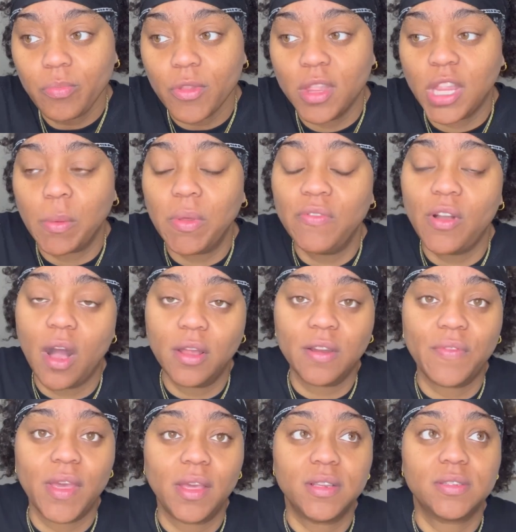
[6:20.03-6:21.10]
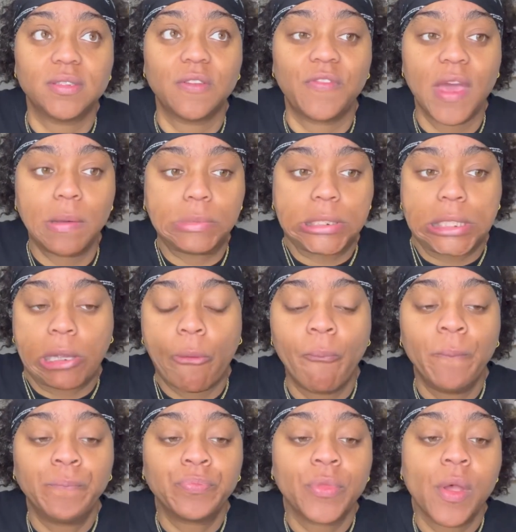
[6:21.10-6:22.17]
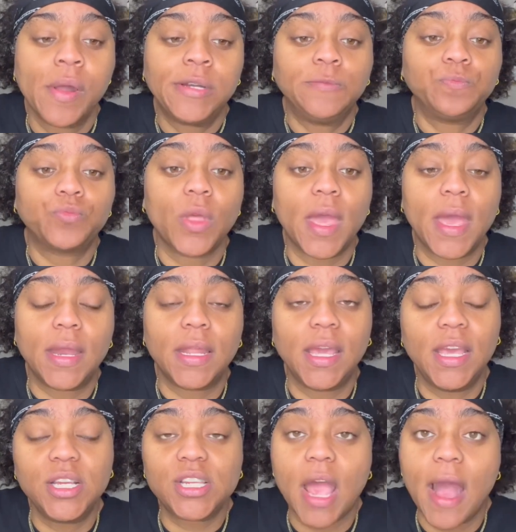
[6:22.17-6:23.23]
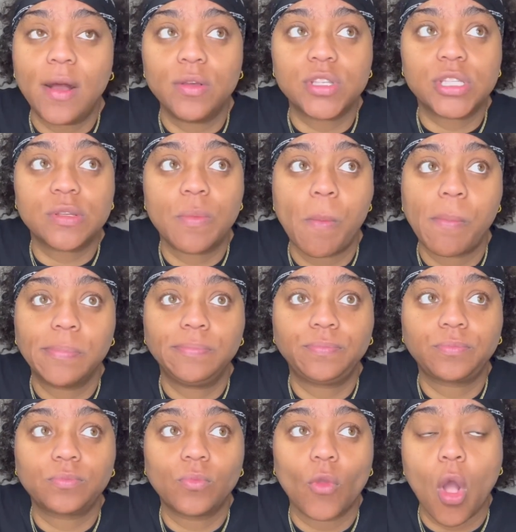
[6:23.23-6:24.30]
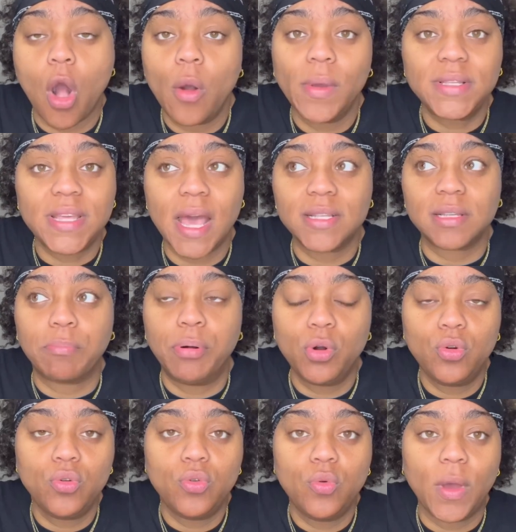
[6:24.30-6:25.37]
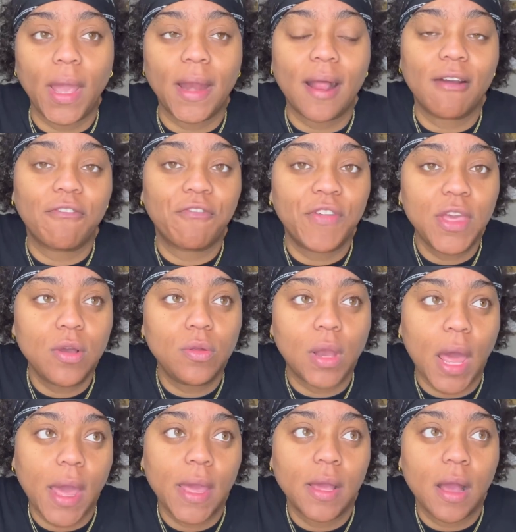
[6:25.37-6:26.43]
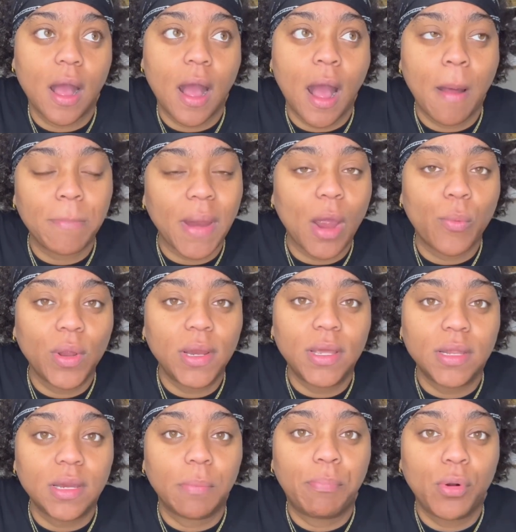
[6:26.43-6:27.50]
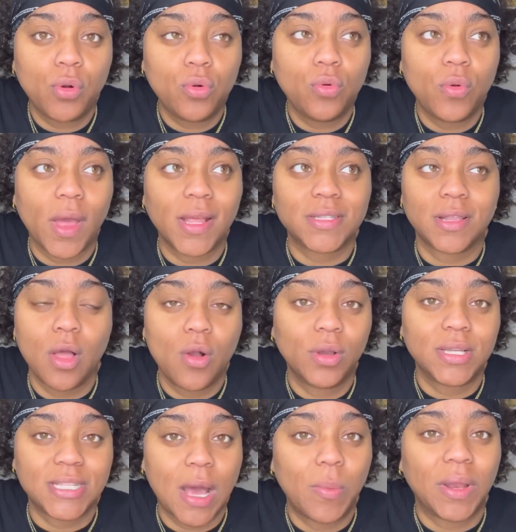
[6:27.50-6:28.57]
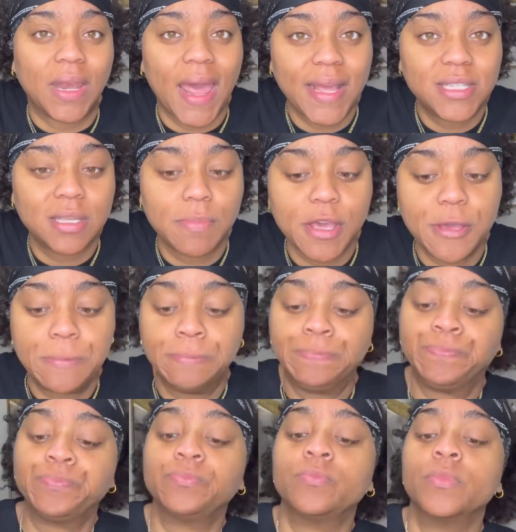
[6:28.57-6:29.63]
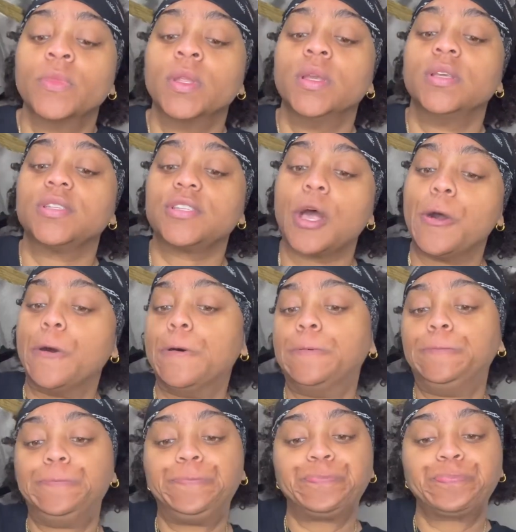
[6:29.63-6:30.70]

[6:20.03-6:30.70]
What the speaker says: that we've gone to Vegas as a family. And each house always has a pool. And I feel like I'm not really in the pool as long as I would like to be. So